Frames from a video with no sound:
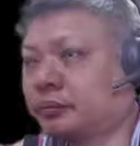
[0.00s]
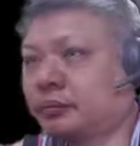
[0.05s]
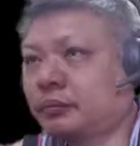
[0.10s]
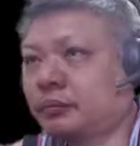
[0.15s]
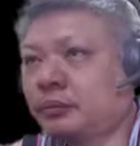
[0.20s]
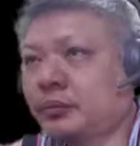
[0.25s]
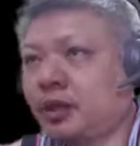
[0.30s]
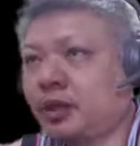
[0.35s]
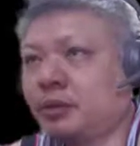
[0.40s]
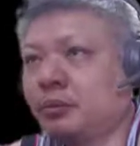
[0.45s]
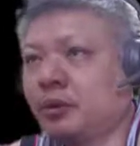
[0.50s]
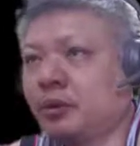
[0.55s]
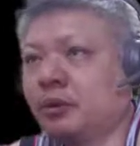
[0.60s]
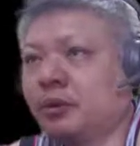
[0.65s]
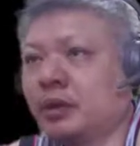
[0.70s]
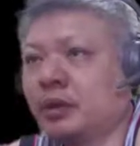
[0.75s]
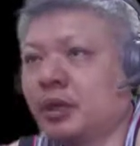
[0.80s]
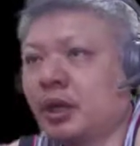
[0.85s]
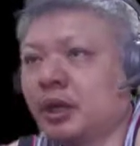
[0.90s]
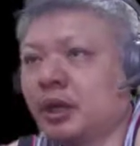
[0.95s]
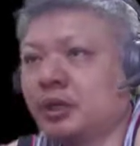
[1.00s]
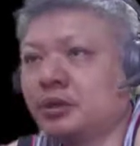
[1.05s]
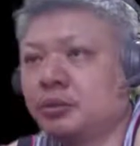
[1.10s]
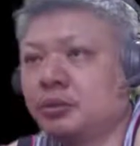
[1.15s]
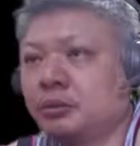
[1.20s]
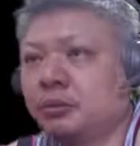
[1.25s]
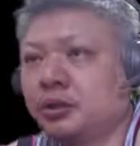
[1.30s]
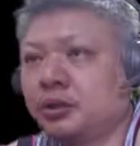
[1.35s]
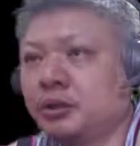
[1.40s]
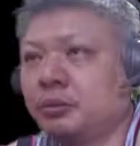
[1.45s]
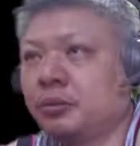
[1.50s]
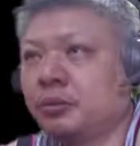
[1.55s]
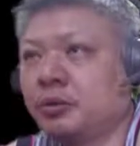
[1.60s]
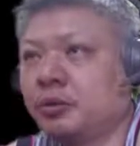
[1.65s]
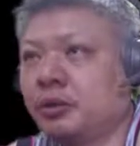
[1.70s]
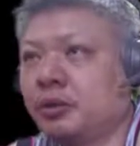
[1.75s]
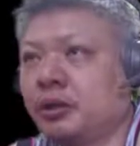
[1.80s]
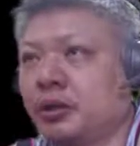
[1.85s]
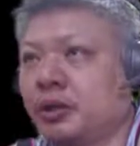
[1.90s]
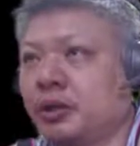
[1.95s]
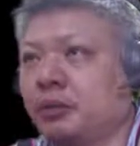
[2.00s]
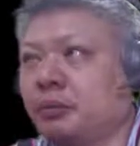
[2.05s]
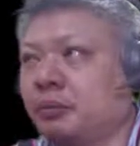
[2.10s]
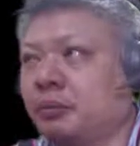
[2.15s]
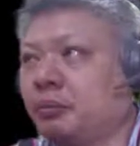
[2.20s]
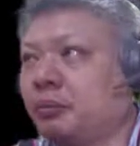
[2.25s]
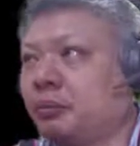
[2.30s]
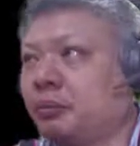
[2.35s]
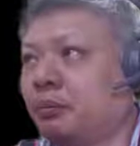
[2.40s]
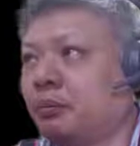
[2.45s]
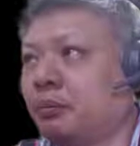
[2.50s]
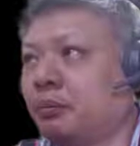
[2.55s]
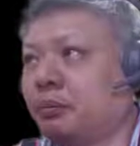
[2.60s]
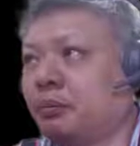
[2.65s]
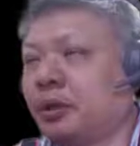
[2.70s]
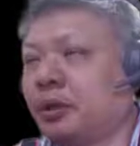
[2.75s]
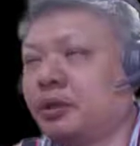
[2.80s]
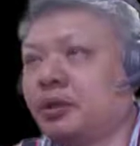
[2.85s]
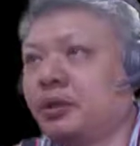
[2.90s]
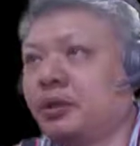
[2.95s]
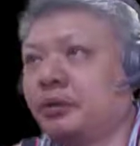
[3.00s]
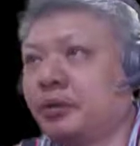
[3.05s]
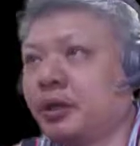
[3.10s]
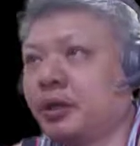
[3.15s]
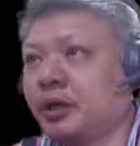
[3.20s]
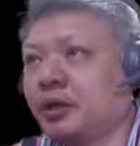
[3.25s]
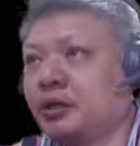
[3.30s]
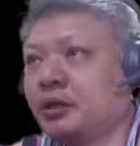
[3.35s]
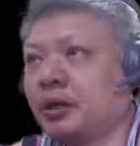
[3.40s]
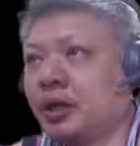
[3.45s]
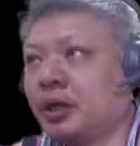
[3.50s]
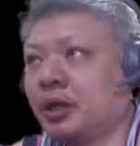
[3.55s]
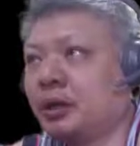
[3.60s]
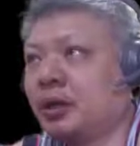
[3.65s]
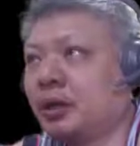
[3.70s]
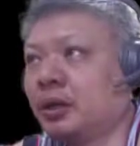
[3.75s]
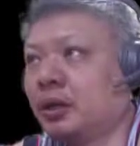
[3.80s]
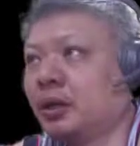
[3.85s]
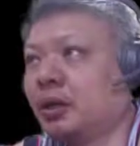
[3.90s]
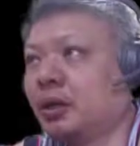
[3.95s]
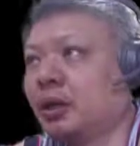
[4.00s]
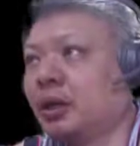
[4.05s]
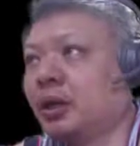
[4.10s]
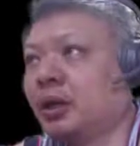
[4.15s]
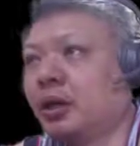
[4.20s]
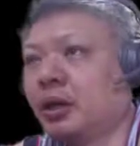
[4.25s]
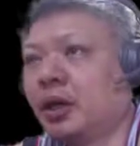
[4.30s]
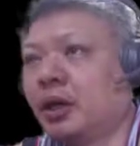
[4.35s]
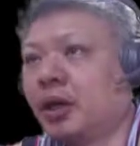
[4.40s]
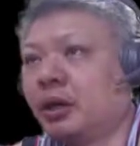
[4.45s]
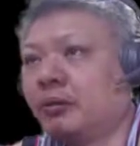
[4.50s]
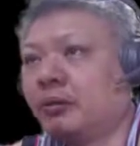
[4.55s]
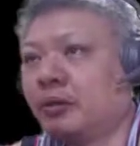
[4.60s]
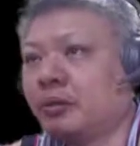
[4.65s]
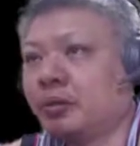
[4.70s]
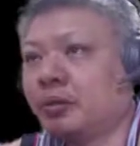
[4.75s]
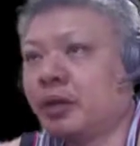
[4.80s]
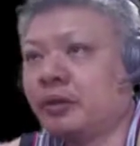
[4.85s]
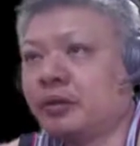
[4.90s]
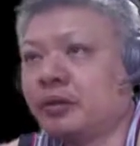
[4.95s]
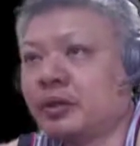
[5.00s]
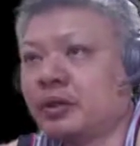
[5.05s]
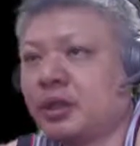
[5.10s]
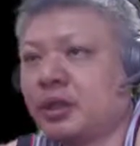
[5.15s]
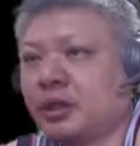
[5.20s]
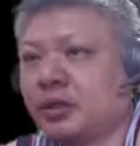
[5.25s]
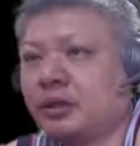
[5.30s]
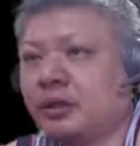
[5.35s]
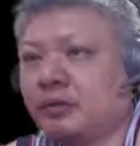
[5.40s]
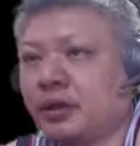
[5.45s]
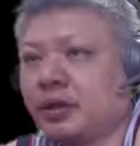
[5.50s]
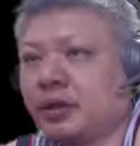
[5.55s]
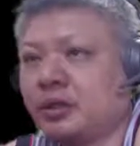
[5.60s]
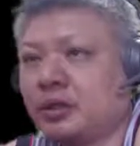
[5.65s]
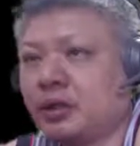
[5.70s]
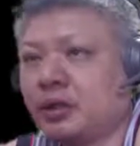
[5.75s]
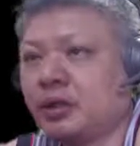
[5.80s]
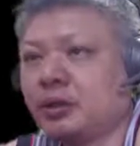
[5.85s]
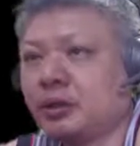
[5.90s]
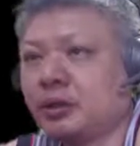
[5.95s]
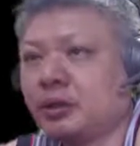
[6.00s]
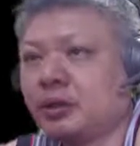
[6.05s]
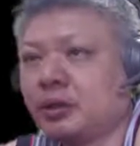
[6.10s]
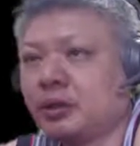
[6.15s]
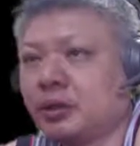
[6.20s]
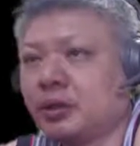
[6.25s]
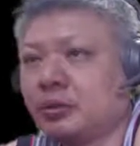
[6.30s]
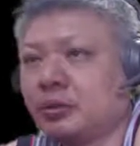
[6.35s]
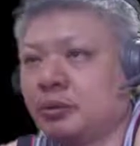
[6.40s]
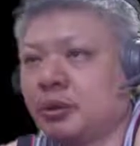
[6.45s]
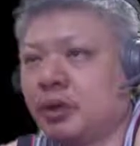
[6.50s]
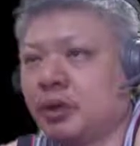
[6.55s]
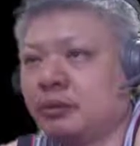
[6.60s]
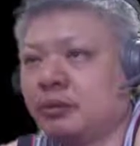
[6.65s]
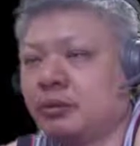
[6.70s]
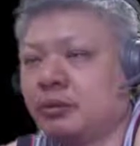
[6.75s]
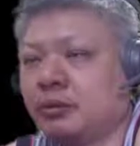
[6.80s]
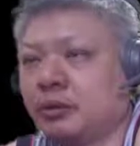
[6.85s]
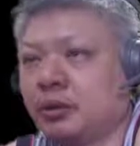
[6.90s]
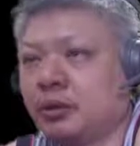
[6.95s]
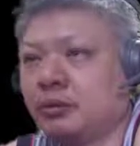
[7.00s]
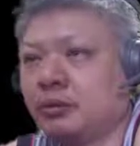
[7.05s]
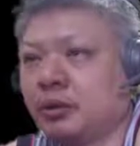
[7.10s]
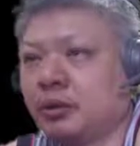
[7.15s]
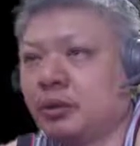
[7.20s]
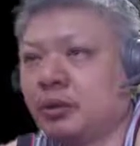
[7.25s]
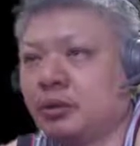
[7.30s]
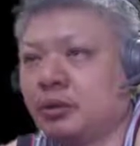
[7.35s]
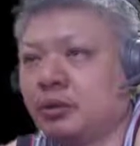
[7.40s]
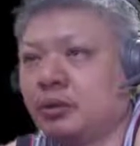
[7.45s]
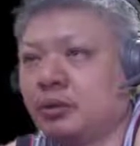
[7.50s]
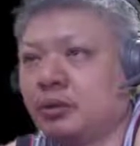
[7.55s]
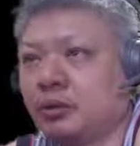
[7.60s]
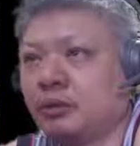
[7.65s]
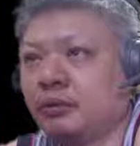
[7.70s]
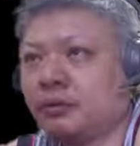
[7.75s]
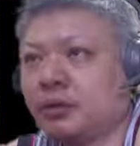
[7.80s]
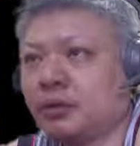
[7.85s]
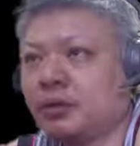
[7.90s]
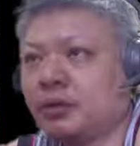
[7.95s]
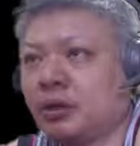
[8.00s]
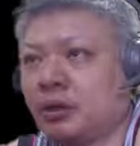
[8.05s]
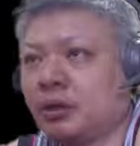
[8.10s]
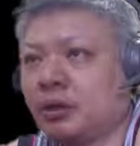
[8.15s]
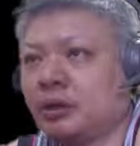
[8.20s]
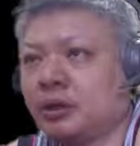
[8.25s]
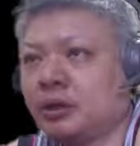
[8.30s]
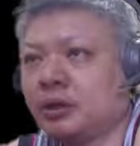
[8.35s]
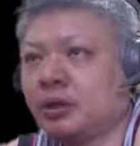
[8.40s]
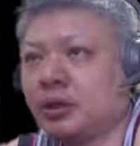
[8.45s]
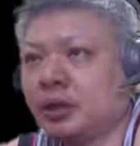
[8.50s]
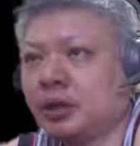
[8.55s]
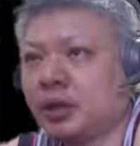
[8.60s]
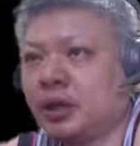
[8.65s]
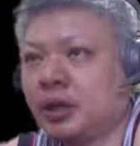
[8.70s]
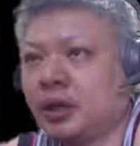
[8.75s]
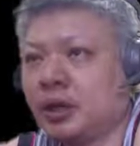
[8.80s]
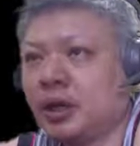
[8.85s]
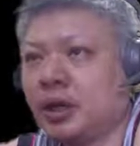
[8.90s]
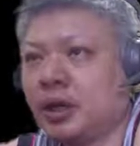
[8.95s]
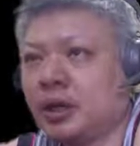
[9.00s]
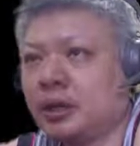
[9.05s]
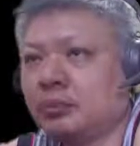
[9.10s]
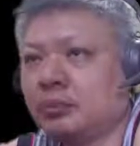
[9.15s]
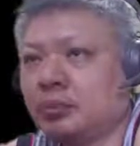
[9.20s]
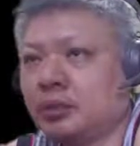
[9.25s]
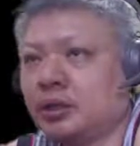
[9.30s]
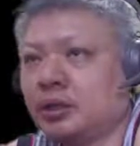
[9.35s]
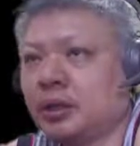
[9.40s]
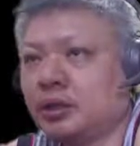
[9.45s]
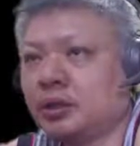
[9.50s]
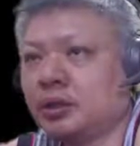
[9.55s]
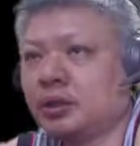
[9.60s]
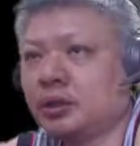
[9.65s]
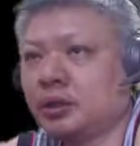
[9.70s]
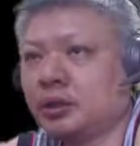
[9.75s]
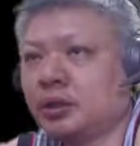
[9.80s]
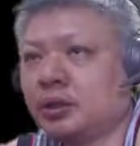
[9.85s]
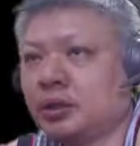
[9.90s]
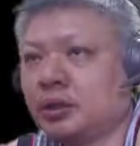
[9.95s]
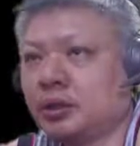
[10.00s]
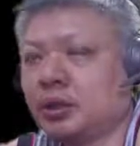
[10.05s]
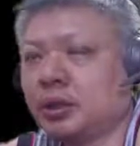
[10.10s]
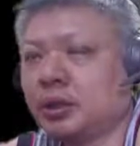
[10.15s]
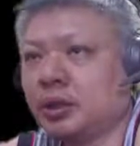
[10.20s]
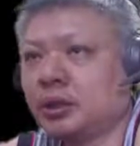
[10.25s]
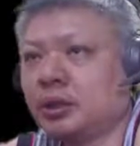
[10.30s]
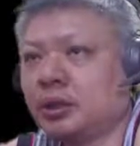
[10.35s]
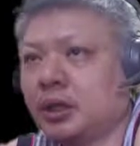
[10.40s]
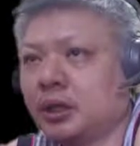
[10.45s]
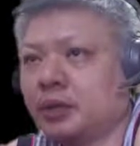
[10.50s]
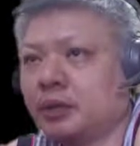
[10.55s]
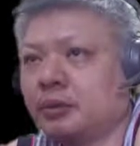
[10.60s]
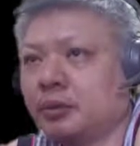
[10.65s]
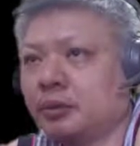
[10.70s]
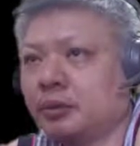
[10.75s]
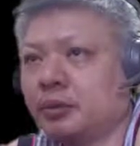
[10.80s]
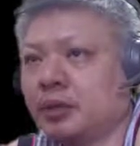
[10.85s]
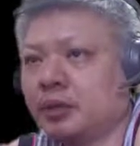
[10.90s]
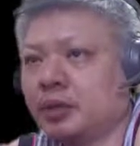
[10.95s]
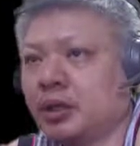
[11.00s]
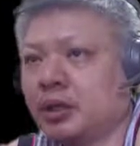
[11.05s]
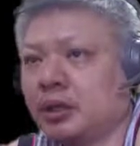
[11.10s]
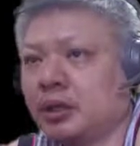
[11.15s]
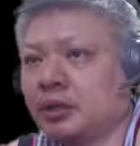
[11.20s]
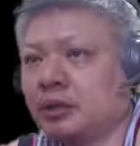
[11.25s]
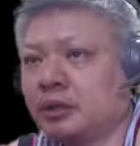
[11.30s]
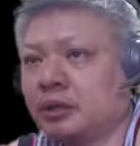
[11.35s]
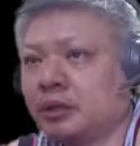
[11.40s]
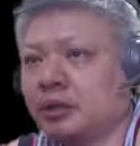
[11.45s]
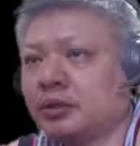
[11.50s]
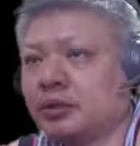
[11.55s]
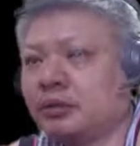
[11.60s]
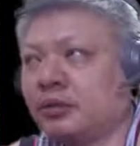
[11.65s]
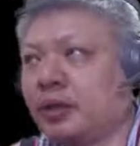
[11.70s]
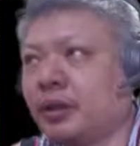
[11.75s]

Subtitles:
Both colors would be mutually pestering each other, and red would have a slight advantage, although he would have to deal with the issue of this horse and the potential attacks from this cannon on this flank.